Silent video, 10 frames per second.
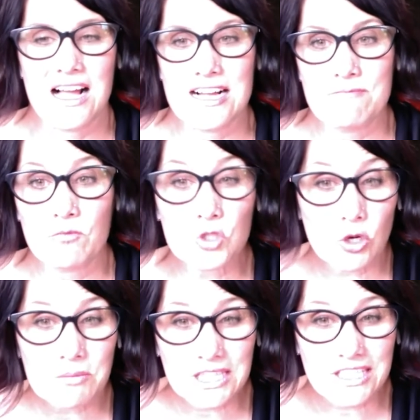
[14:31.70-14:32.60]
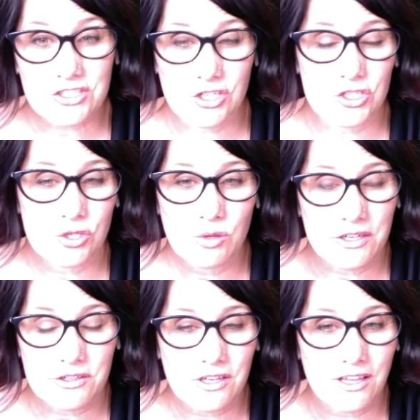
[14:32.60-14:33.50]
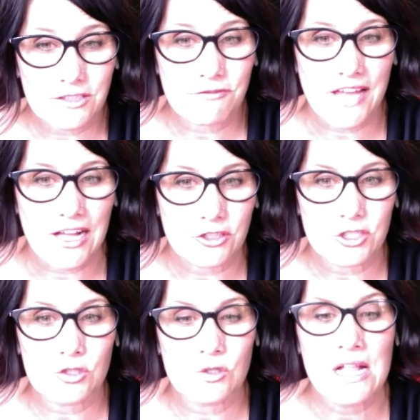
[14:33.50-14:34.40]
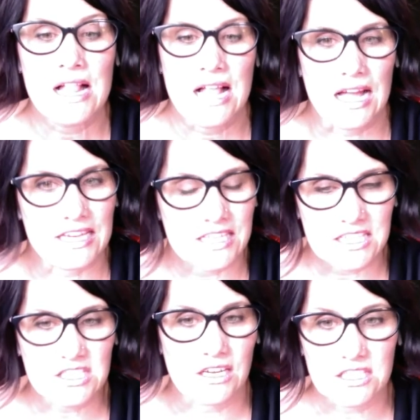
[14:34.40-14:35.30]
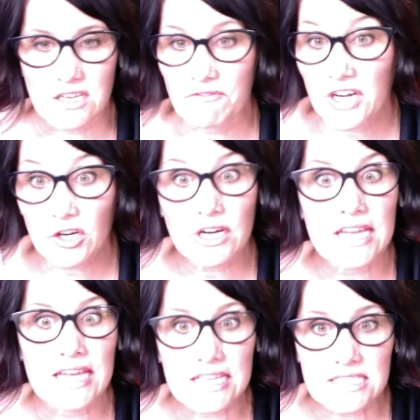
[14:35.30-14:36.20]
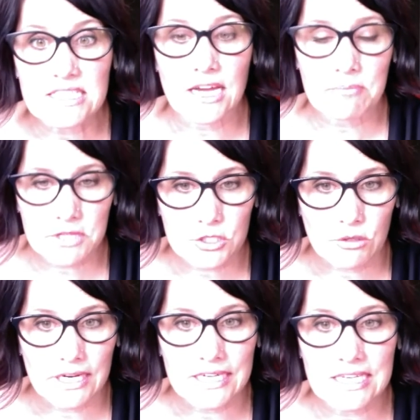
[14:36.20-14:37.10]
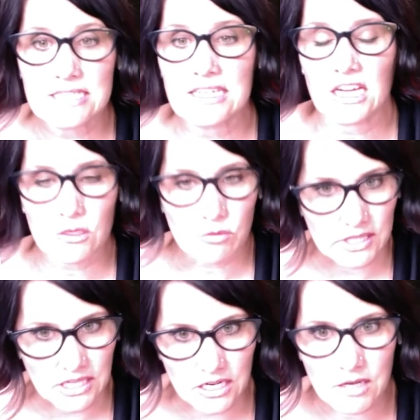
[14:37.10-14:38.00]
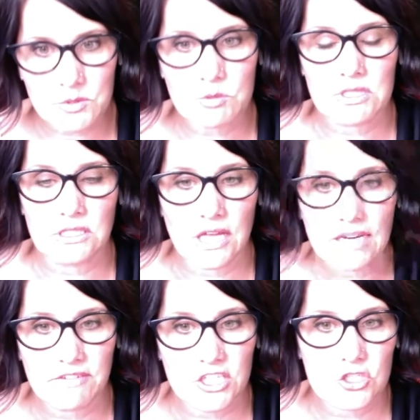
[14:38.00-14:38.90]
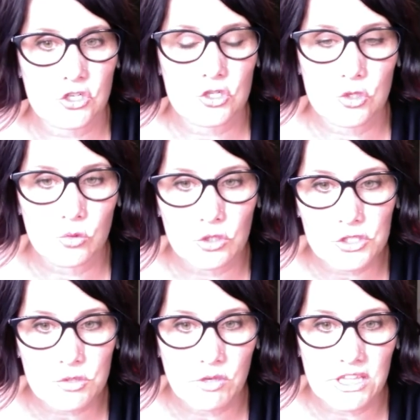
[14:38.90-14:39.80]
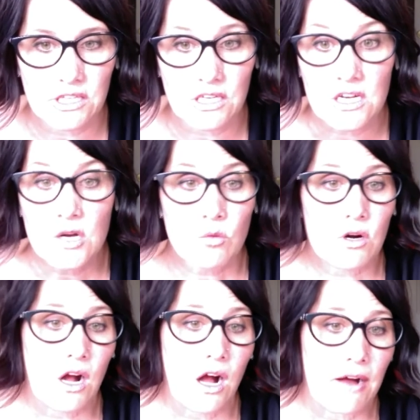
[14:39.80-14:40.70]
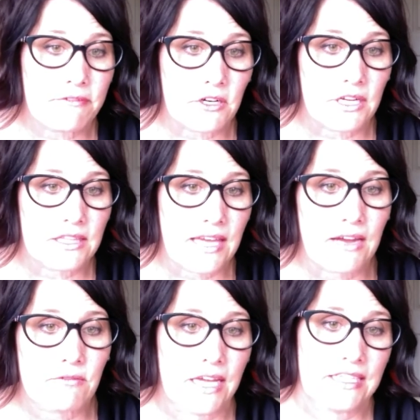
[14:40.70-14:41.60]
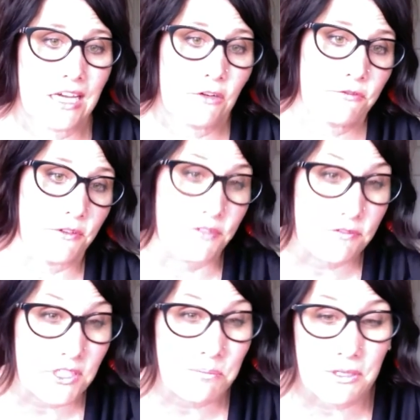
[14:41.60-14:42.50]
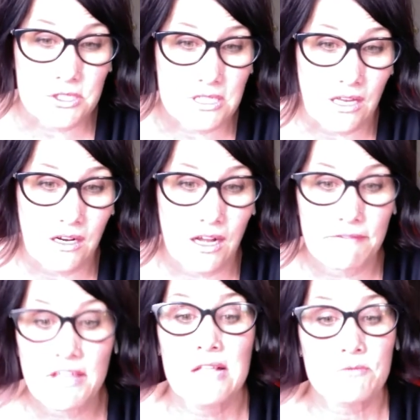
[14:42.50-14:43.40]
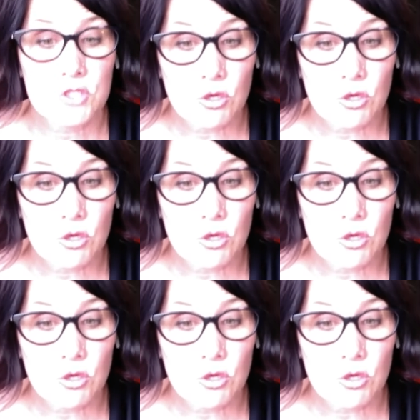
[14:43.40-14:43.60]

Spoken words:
Normally, it's a $200 value. It's a very in-depth training deck that comes with a lot of extra tools with it. We're offering that right now for 50% off.